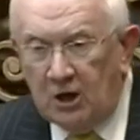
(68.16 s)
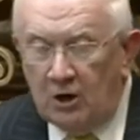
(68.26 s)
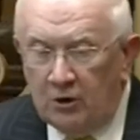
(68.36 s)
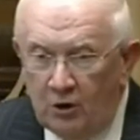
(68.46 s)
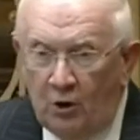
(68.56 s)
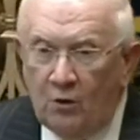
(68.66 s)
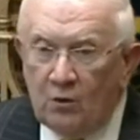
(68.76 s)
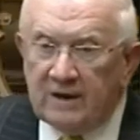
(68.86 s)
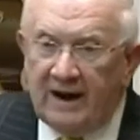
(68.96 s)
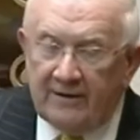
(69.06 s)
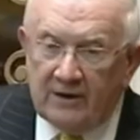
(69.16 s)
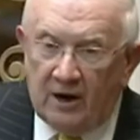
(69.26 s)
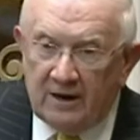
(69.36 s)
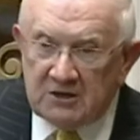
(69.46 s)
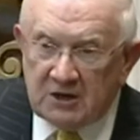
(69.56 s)
no
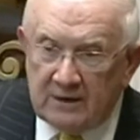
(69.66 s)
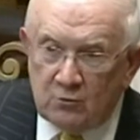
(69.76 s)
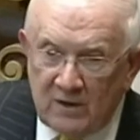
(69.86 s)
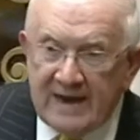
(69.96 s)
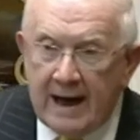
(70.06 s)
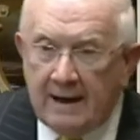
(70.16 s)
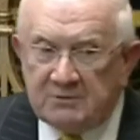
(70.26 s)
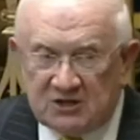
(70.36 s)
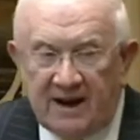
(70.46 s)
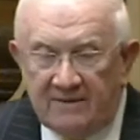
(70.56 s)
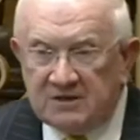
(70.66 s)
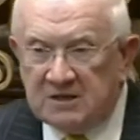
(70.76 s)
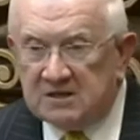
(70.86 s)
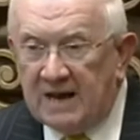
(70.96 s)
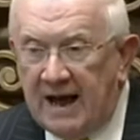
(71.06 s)
cardiology rehab
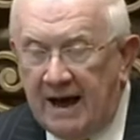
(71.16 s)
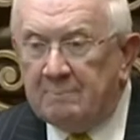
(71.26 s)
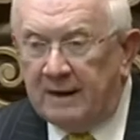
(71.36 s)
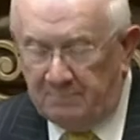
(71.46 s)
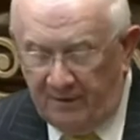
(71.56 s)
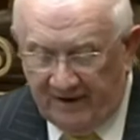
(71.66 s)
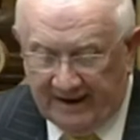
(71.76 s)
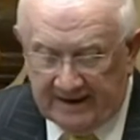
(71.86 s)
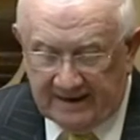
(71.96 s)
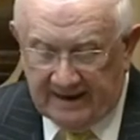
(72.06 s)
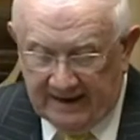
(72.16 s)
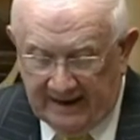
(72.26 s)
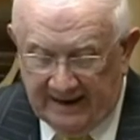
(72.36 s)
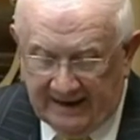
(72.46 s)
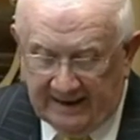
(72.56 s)
services have been provided
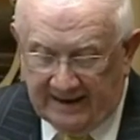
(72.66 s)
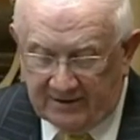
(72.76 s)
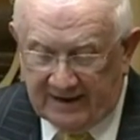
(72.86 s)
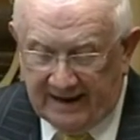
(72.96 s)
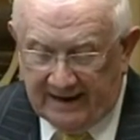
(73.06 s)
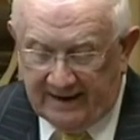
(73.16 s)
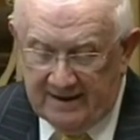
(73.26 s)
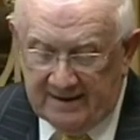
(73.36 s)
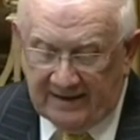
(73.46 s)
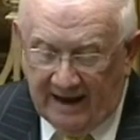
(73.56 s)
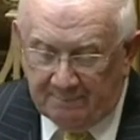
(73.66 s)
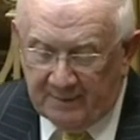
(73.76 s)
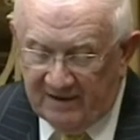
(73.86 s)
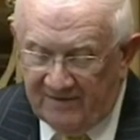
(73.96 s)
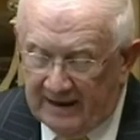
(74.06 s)
in Letterkenny. They haven't
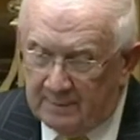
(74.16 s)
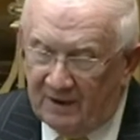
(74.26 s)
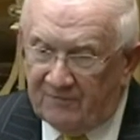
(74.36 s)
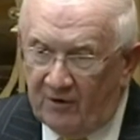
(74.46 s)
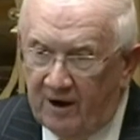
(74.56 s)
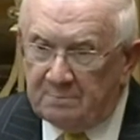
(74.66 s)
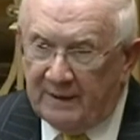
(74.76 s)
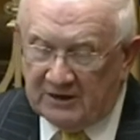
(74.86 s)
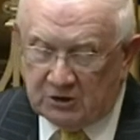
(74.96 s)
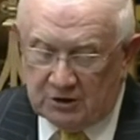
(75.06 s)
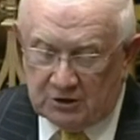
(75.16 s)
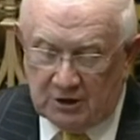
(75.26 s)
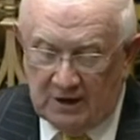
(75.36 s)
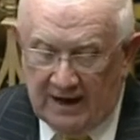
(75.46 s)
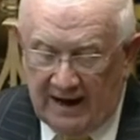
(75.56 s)
been available for
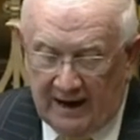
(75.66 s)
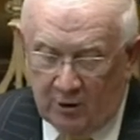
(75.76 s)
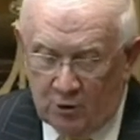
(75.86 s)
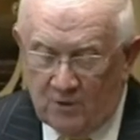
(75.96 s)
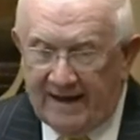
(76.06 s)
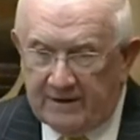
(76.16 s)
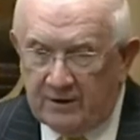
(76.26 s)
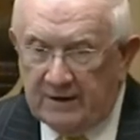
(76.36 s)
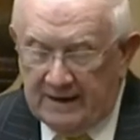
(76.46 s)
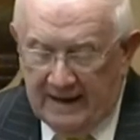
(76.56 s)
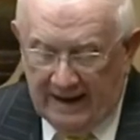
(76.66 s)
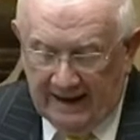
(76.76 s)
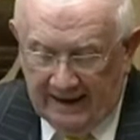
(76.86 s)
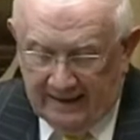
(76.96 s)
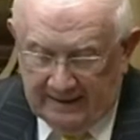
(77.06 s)
outpatients who are either
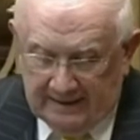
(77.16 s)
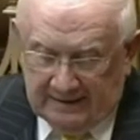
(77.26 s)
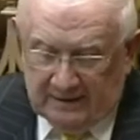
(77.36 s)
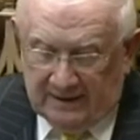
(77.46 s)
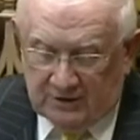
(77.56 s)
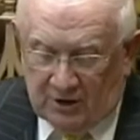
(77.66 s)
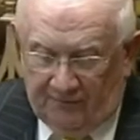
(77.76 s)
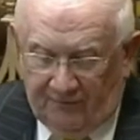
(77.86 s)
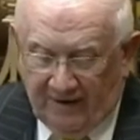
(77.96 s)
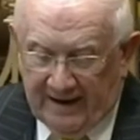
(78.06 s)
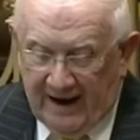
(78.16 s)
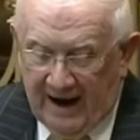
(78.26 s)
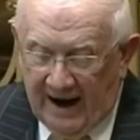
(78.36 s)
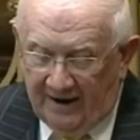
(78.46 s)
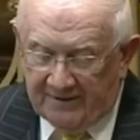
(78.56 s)
suffering a
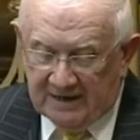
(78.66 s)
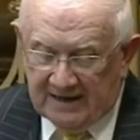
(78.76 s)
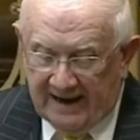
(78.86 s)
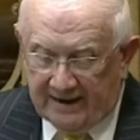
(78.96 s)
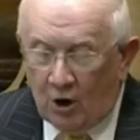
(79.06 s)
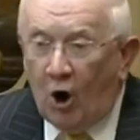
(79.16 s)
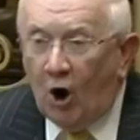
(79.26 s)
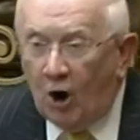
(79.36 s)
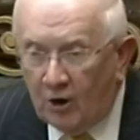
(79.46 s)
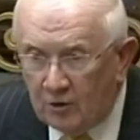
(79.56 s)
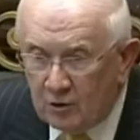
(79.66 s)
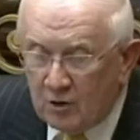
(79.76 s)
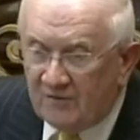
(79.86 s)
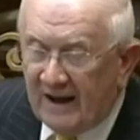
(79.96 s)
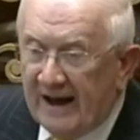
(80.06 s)
heart attack or
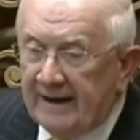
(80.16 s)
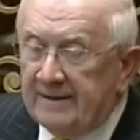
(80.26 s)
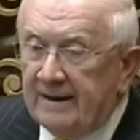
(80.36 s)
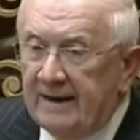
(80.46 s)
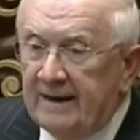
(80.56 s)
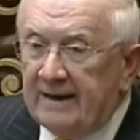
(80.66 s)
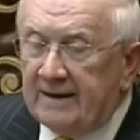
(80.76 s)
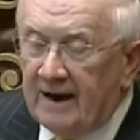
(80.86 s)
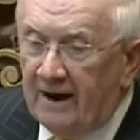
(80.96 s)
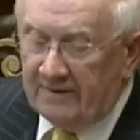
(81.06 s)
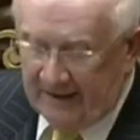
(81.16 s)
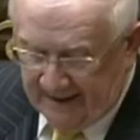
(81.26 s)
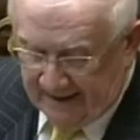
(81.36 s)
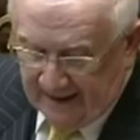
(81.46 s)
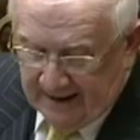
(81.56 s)
who have had a
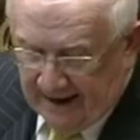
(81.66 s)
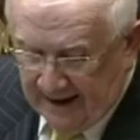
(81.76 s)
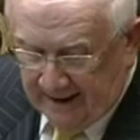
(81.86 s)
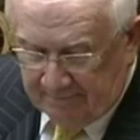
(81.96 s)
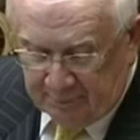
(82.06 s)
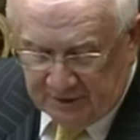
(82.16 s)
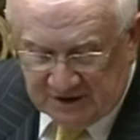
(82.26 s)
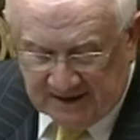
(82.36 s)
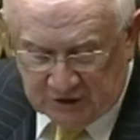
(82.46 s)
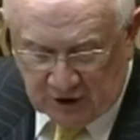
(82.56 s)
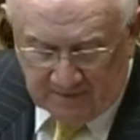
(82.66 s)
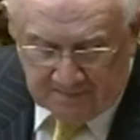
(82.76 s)
cardiac procedure.